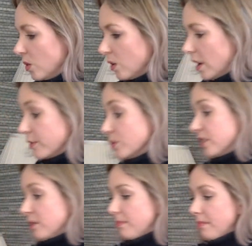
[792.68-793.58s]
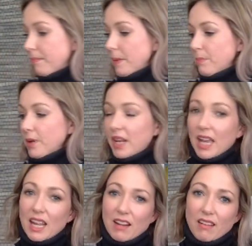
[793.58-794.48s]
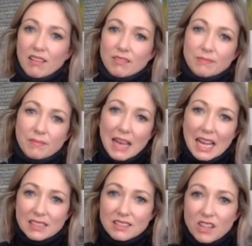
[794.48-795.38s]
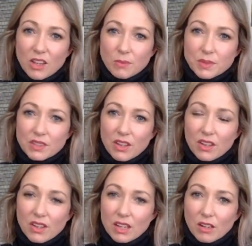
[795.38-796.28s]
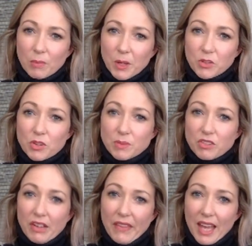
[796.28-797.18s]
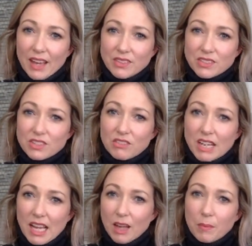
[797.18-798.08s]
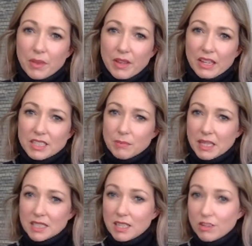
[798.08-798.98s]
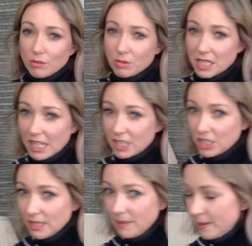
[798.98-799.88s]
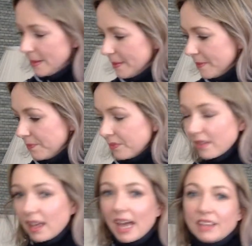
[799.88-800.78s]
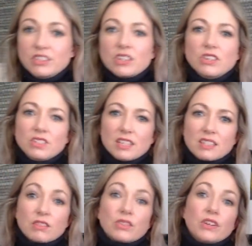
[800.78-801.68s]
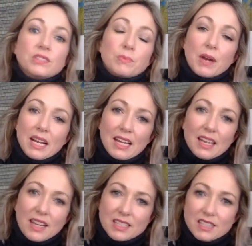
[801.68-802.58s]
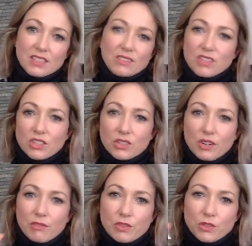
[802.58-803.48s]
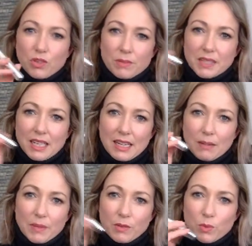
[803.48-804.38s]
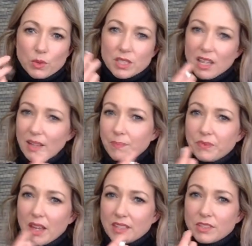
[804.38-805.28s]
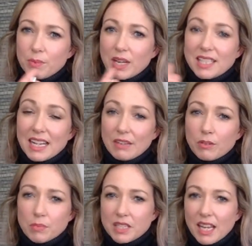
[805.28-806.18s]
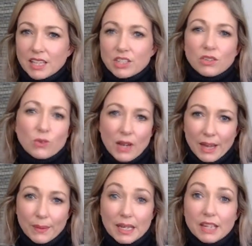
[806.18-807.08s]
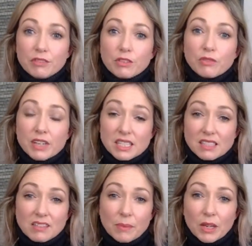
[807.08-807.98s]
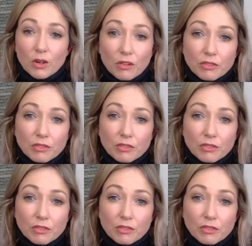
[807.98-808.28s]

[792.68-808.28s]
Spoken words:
I've also been putting it in our hand soaps in our bathrooms around the house to really up the antibacterial protection. And you can use it as a throat spray like I did, just 3 or 4 drops in a little bit of water, and spray daily for protection or hourly if you're fighting something off.